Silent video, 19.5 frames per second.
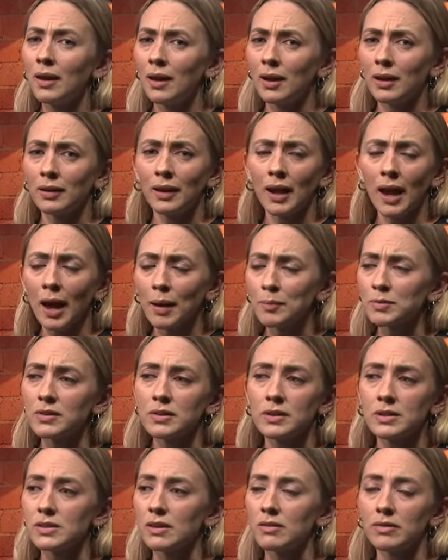and I
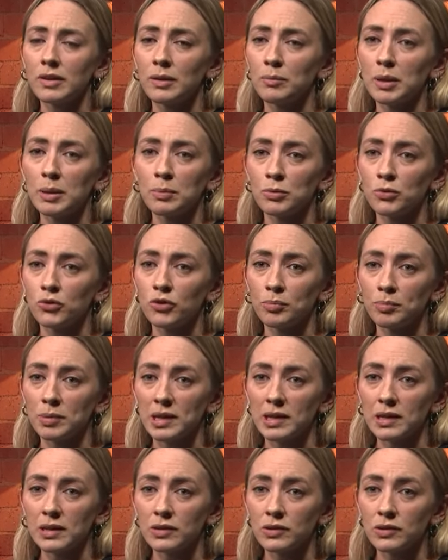absolutely don't think people should be